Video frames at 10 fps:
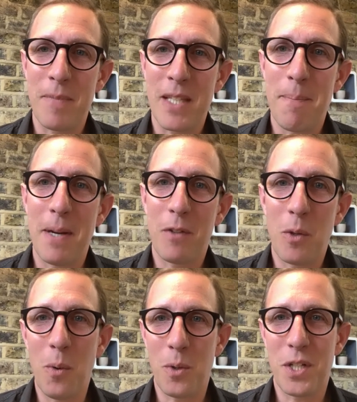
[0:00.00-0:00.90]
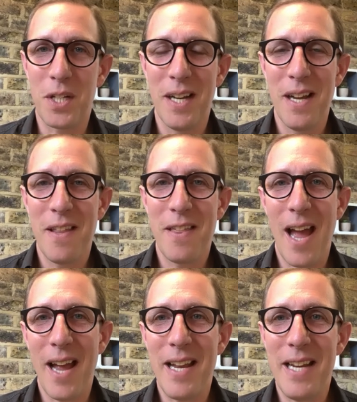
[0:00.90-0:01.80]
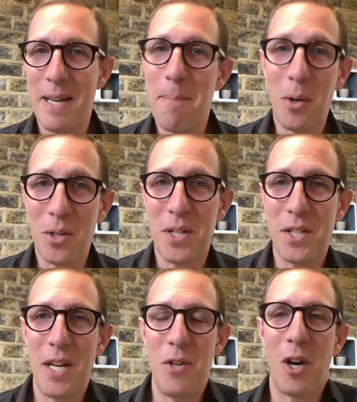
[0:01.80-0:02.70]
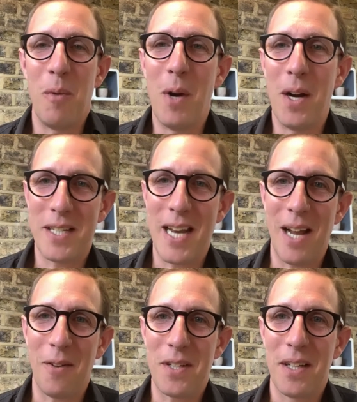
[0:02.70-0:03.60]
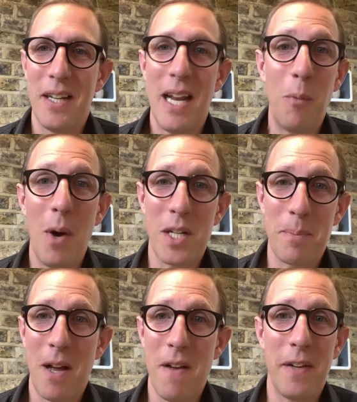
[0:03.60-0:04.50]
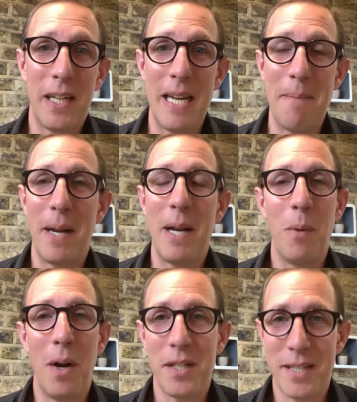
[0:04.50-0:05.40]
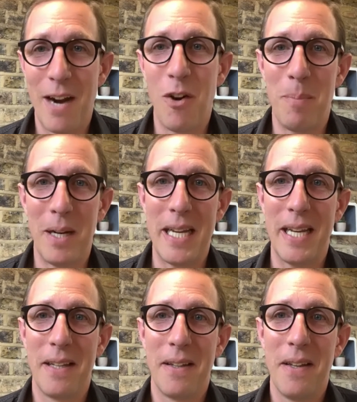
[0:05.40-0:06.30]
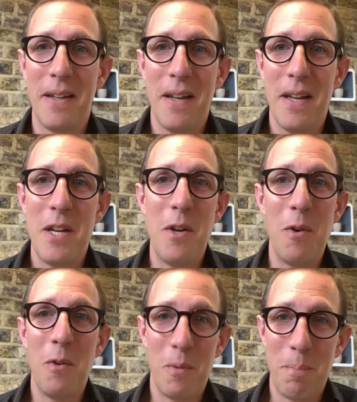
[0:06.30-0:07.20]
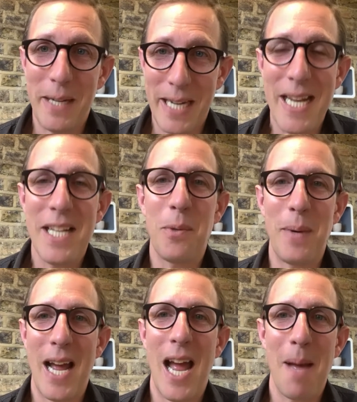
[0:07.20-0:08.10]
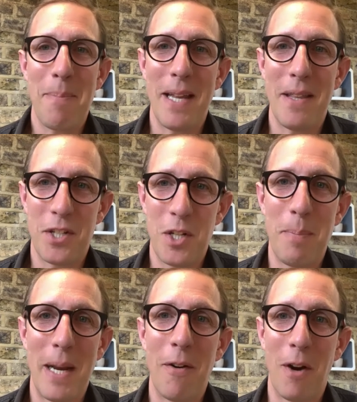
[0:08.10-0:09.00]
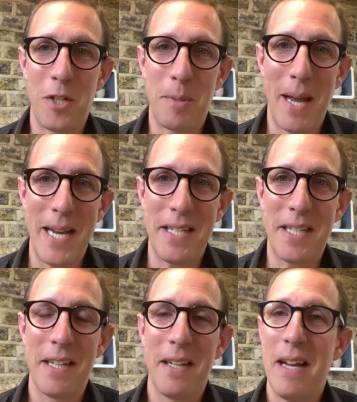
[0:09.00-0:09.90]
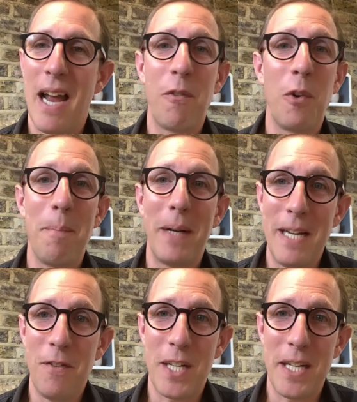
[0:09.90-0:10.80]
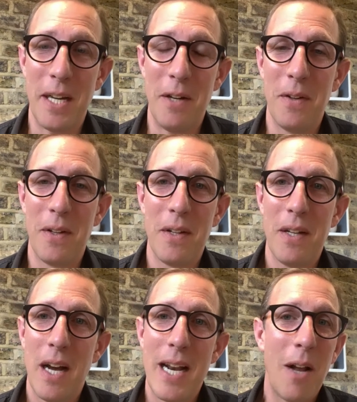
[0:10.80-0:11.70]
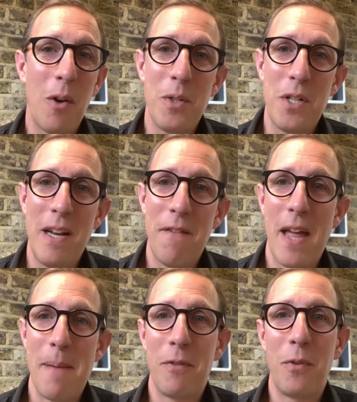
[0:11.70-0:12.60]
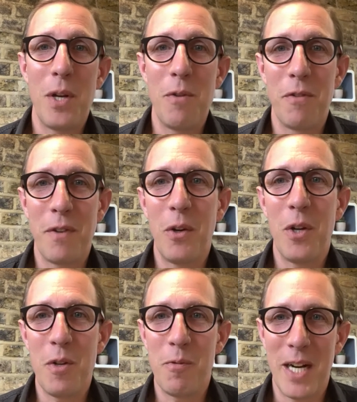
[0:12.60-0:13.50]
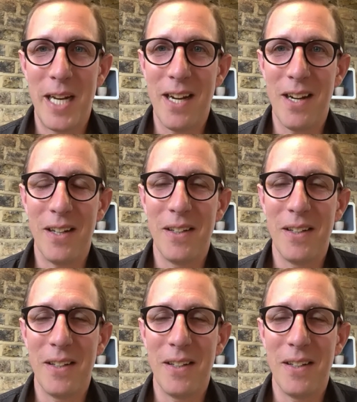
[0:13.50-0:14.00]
But of course, that is imposter syndrome worked out. It works perfectly, but it works terribly. You begin to inhabit the superhero space. Everyone believes in you. And how long do you live there before you reveal who you really are